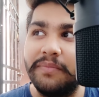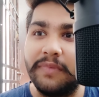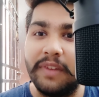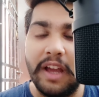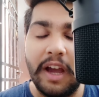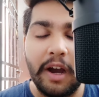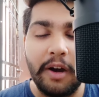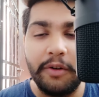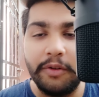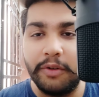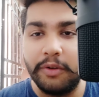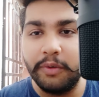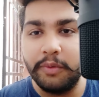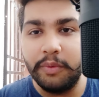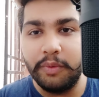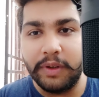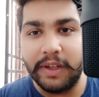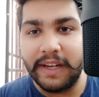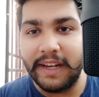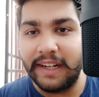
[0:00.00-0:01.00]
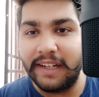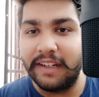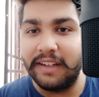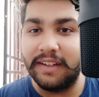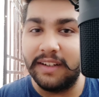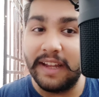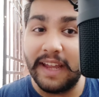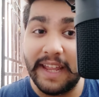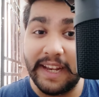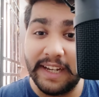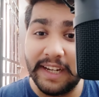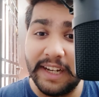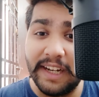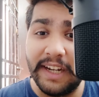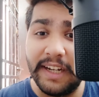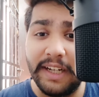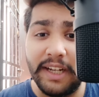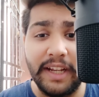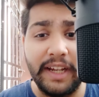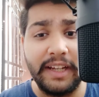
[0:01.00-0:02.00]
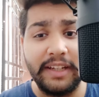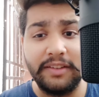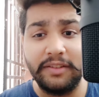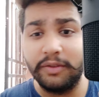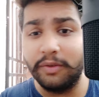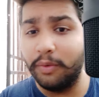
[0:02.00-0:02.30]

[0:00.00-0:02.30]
how to connect analytics,